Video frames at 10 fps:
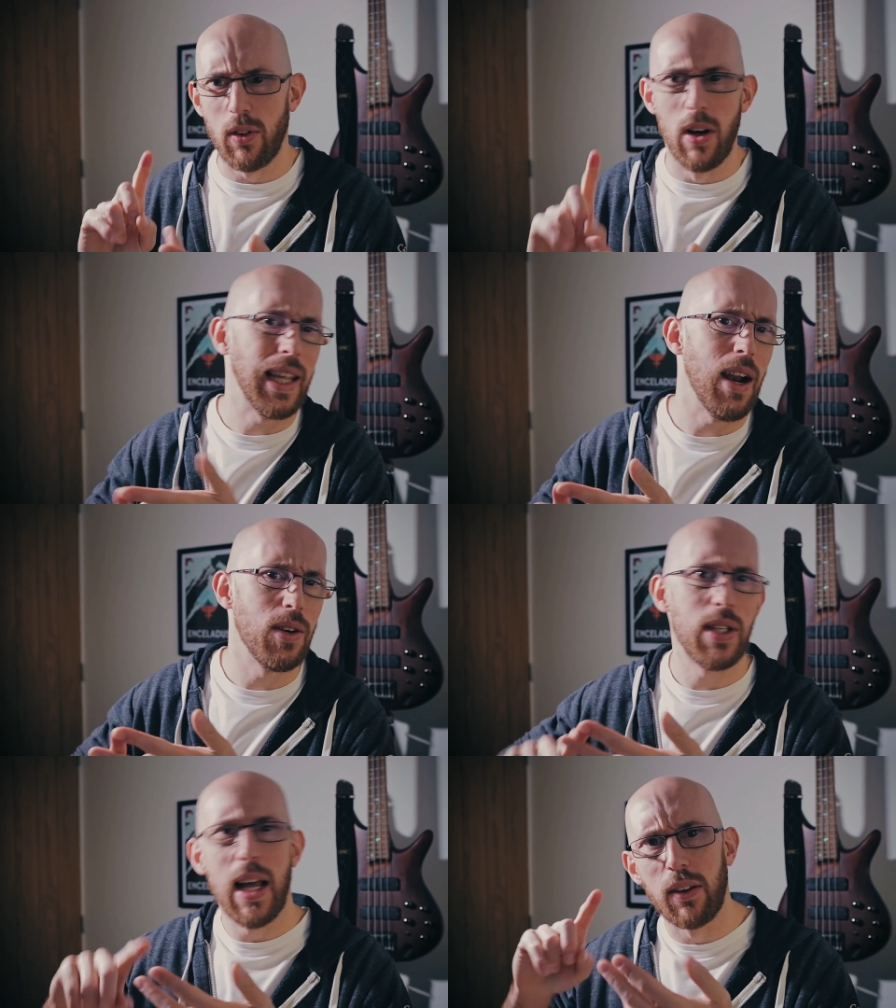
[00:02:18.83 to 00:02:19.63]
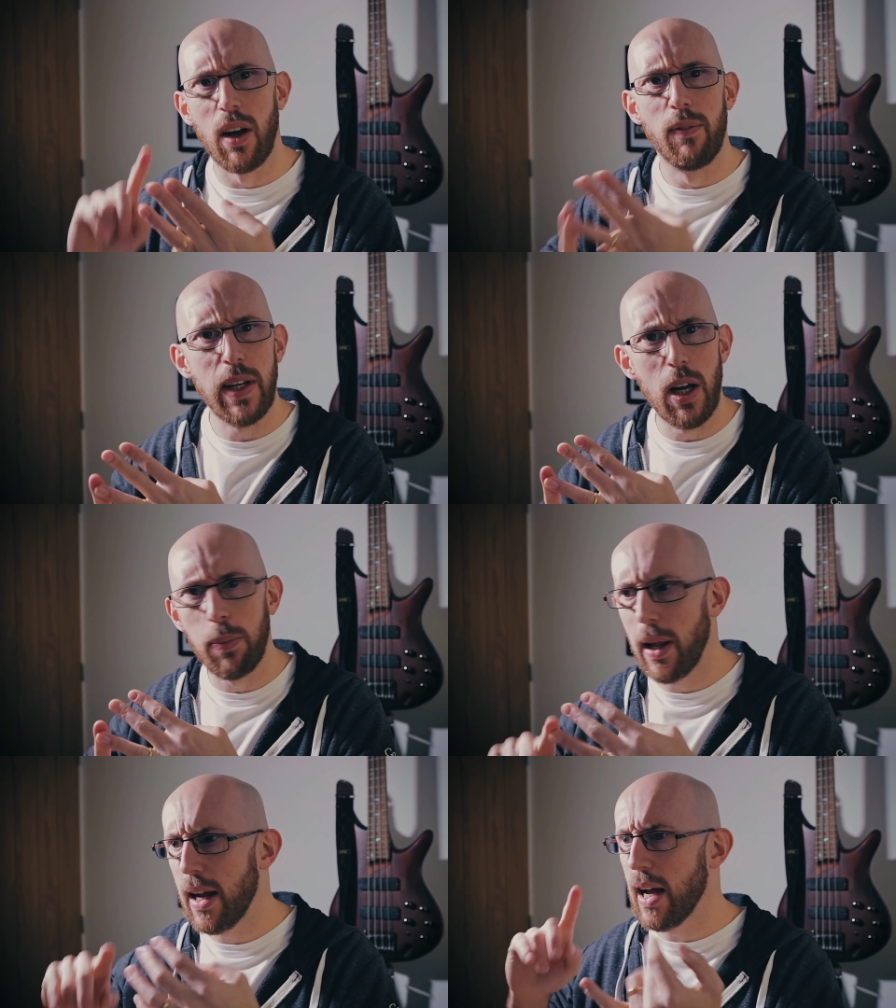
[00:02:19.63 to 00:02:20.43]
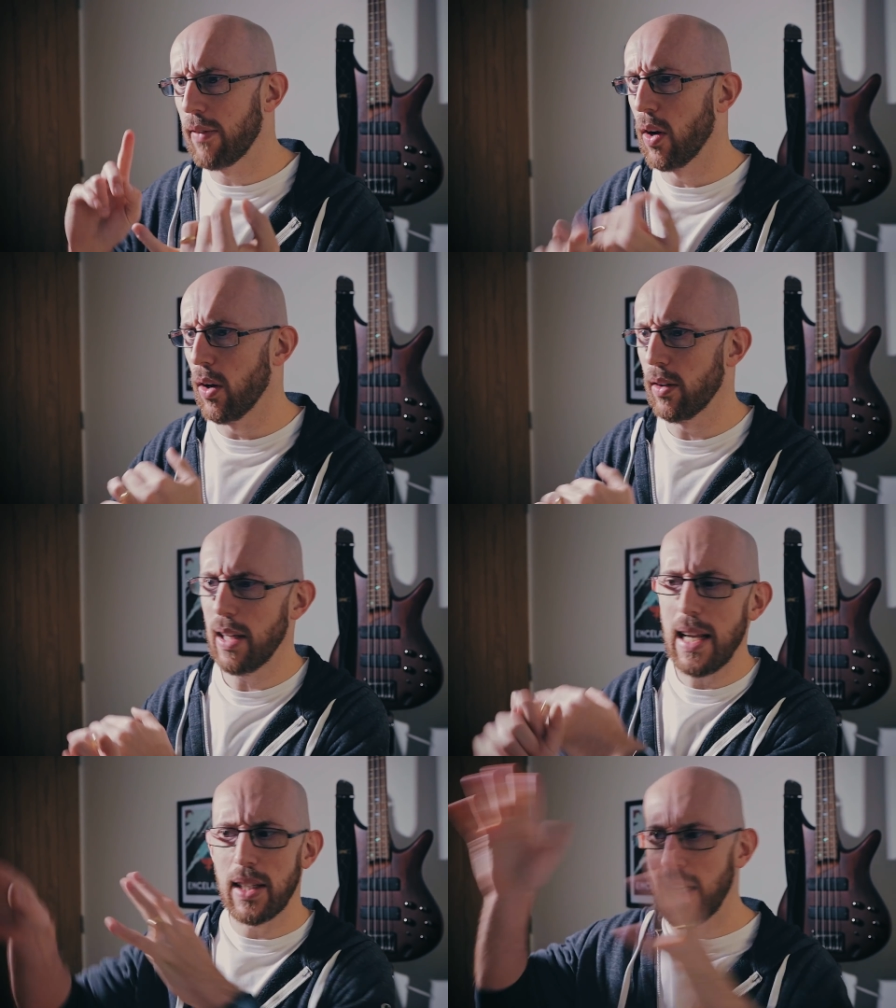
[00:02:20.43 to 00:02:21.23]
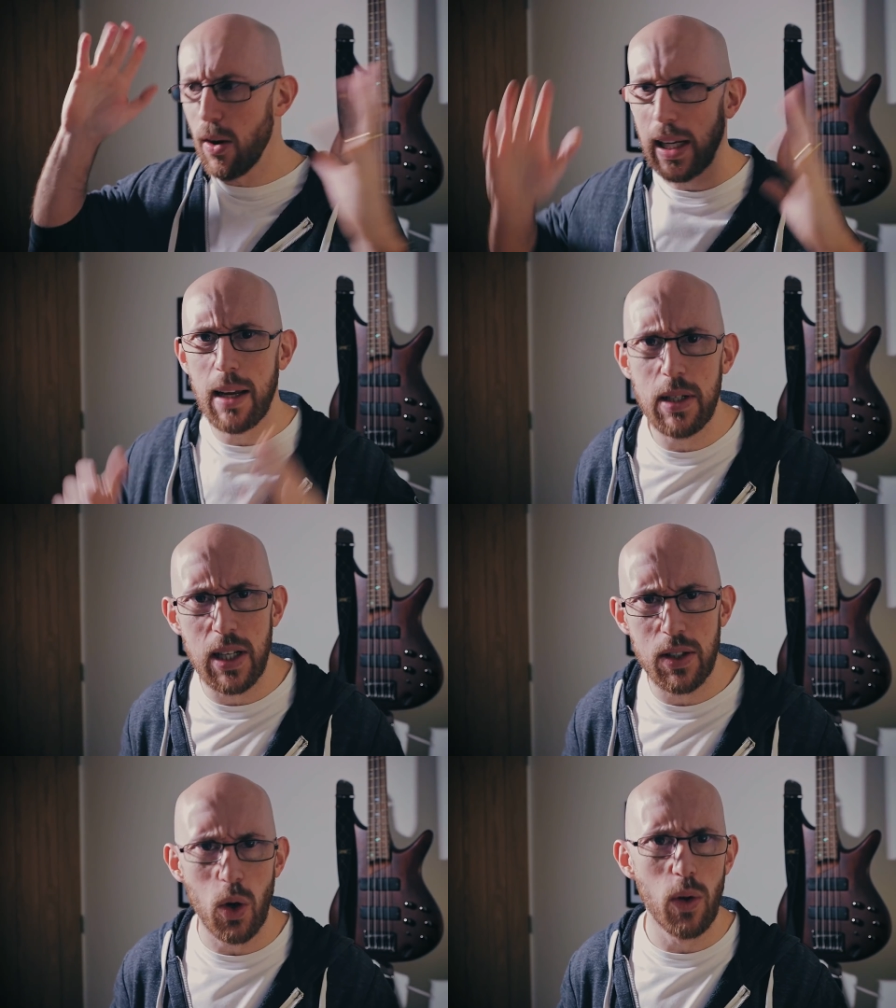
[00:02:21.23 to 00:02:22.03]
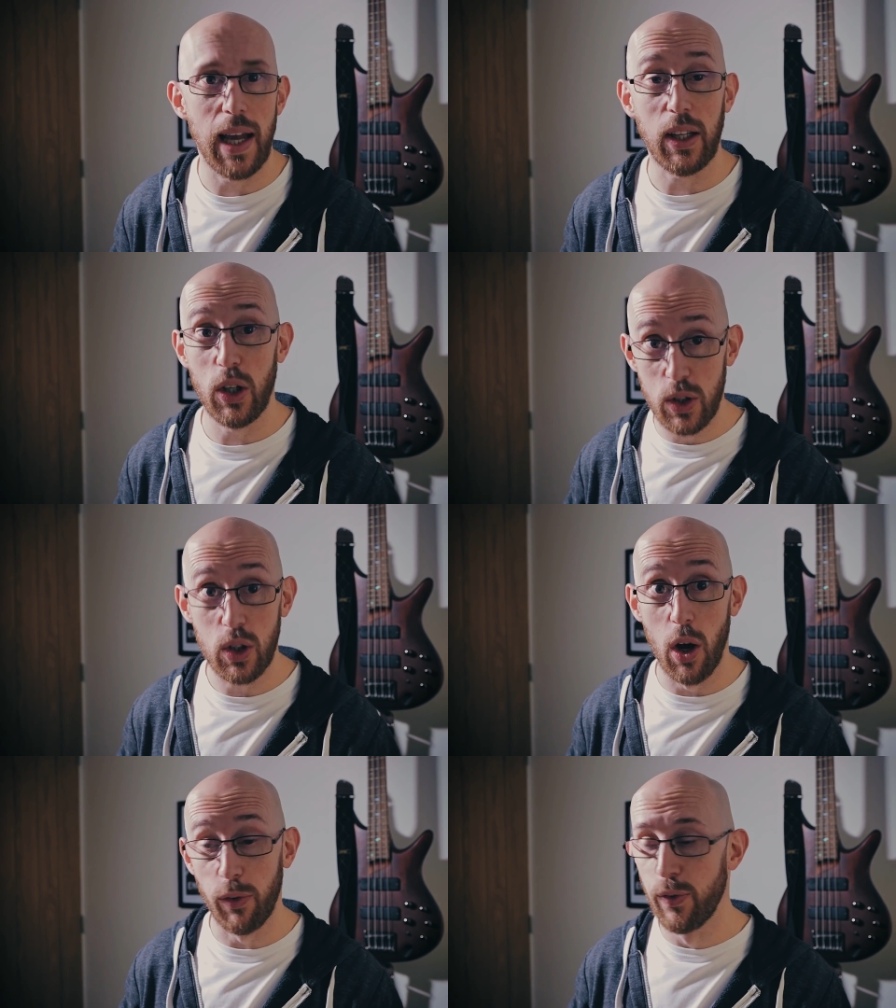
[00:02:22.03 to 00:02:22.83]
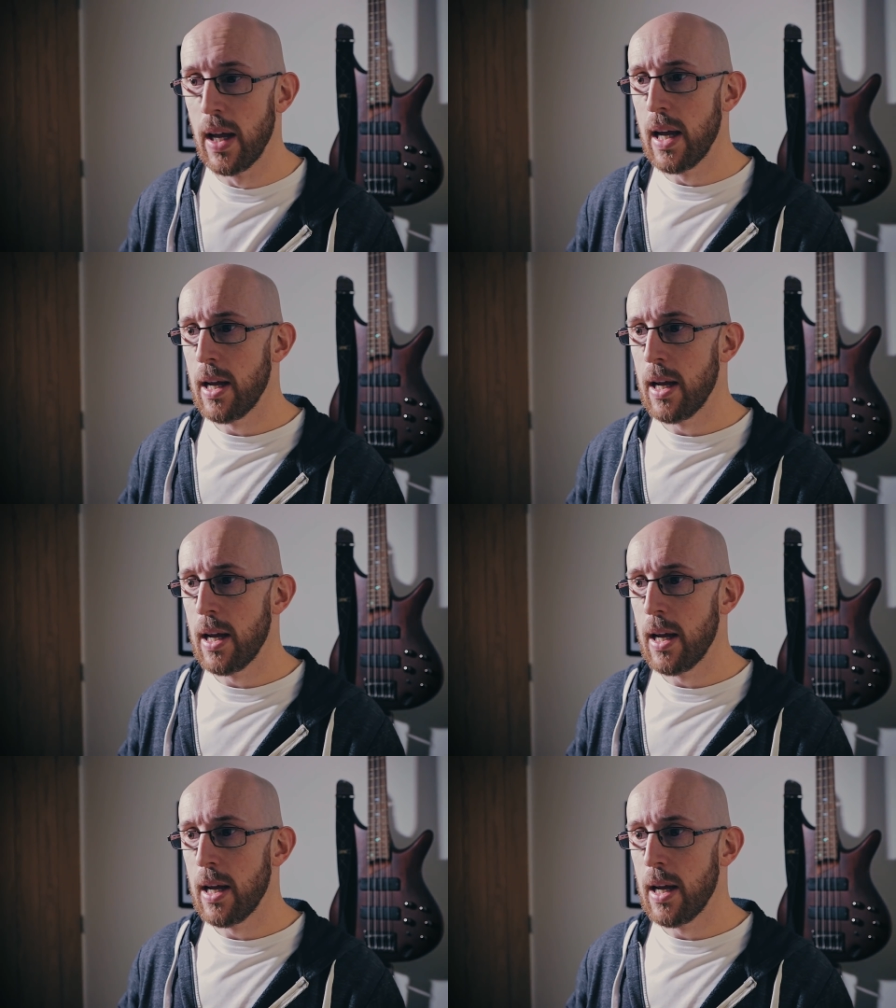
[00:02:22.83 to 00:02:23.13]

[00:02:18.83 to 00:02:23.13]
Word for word: I've got a carousel, I've got video player, I've got lazy loading images, all that good stuff.